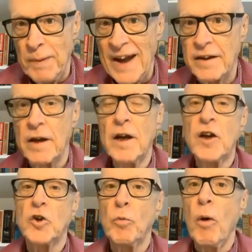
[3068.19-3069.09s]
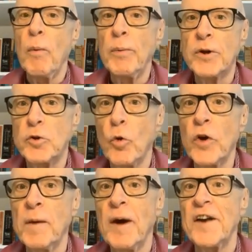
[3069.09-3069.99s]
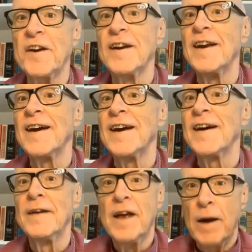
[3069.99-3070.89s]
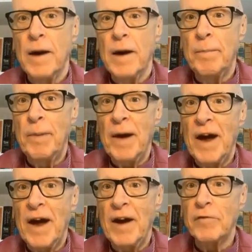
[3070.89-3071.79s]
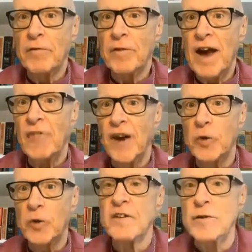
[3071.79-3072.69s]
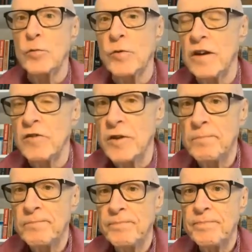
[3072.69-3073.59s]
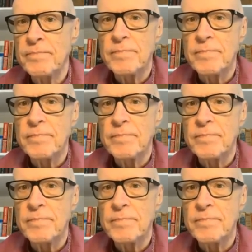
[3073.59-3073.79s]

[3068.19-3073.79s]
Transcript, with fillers: Comes back to what we were talking about earlier about how far do I understand all this?